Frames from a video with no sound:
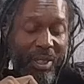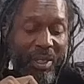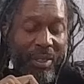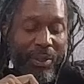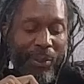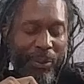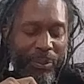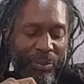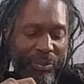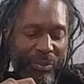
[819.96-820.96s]

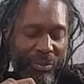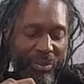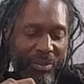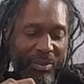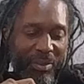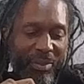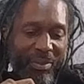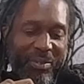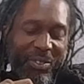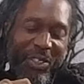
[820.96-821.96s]
And
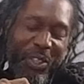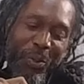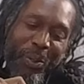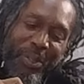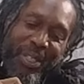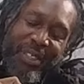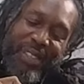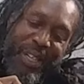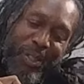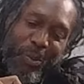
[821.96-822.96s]
so we was at
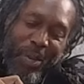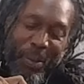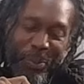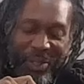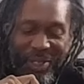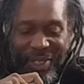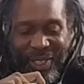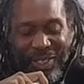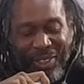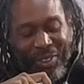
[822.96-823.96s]
Jack the Rapper in
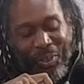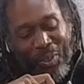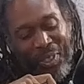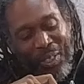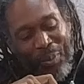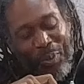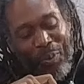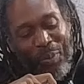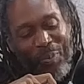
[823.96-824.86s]
Atlanta, and it's going up, and we